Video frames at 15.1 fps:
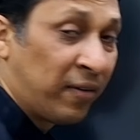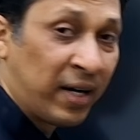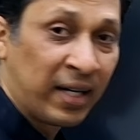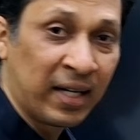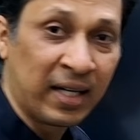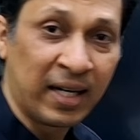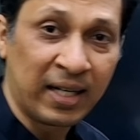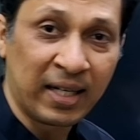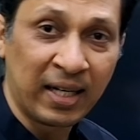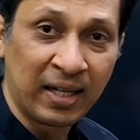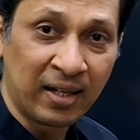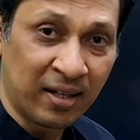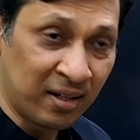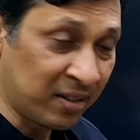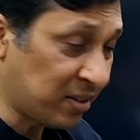
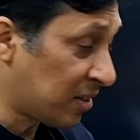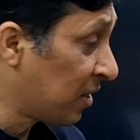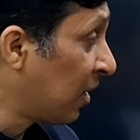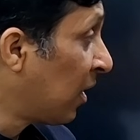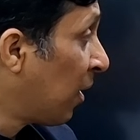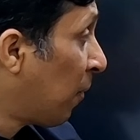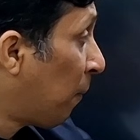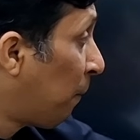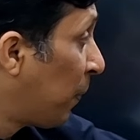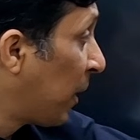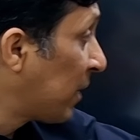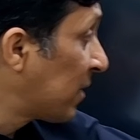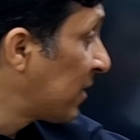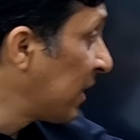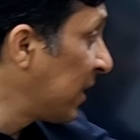ventilated lungs.
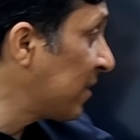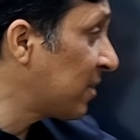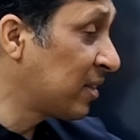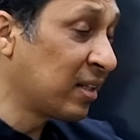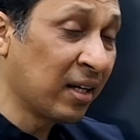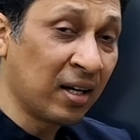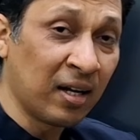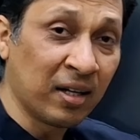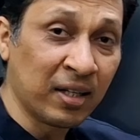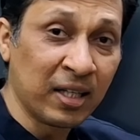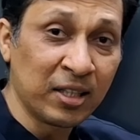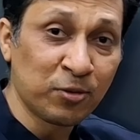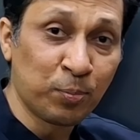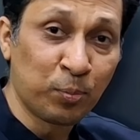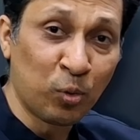But since the lung
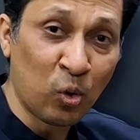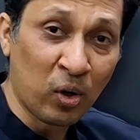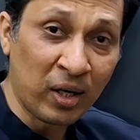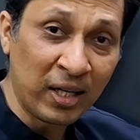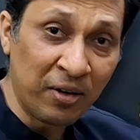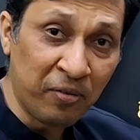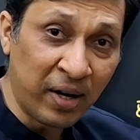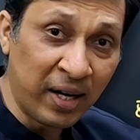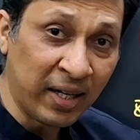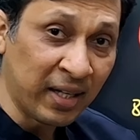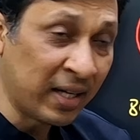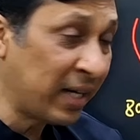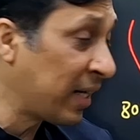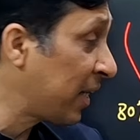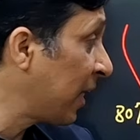is poorly
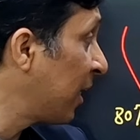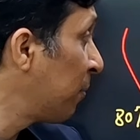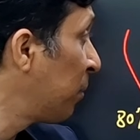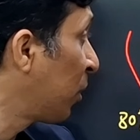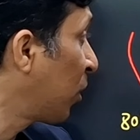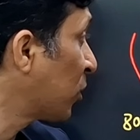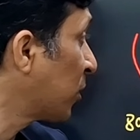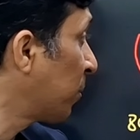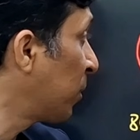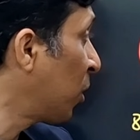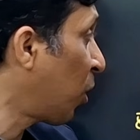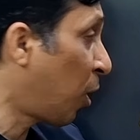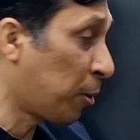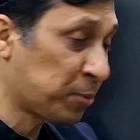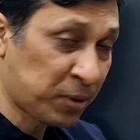ventilated because of the
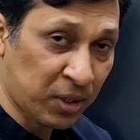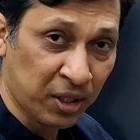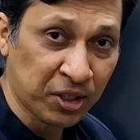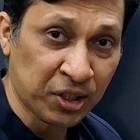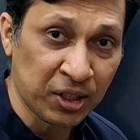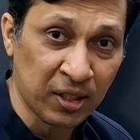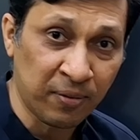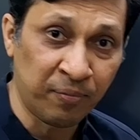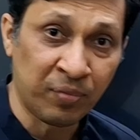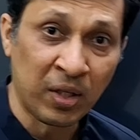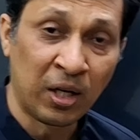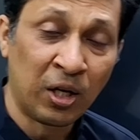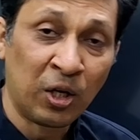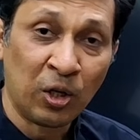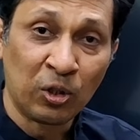obstruction,
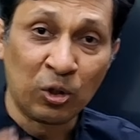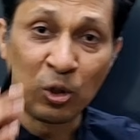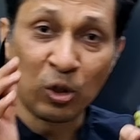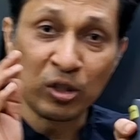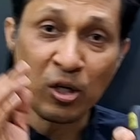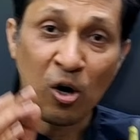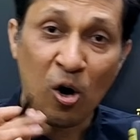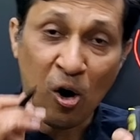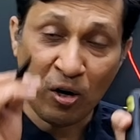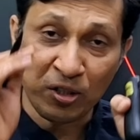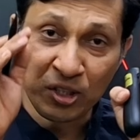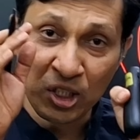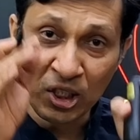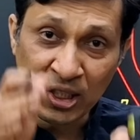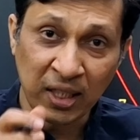though the
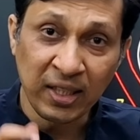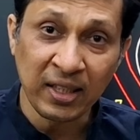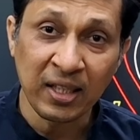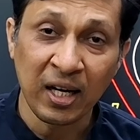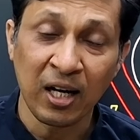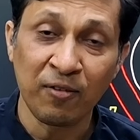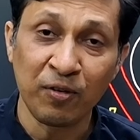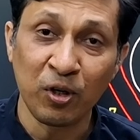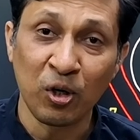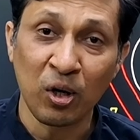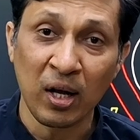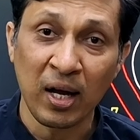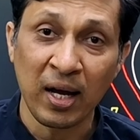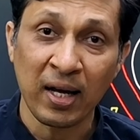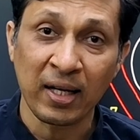oxygen in the
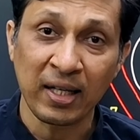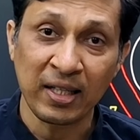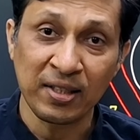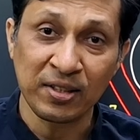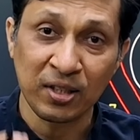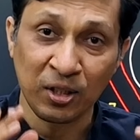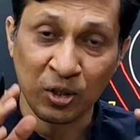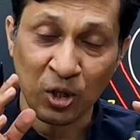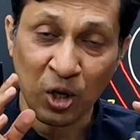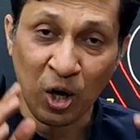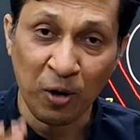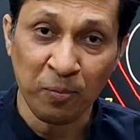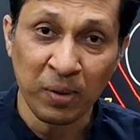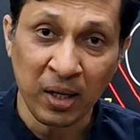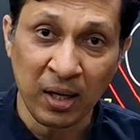alveoli is
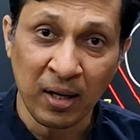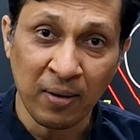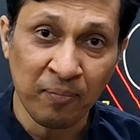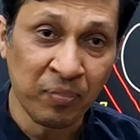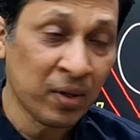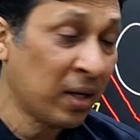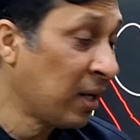normal,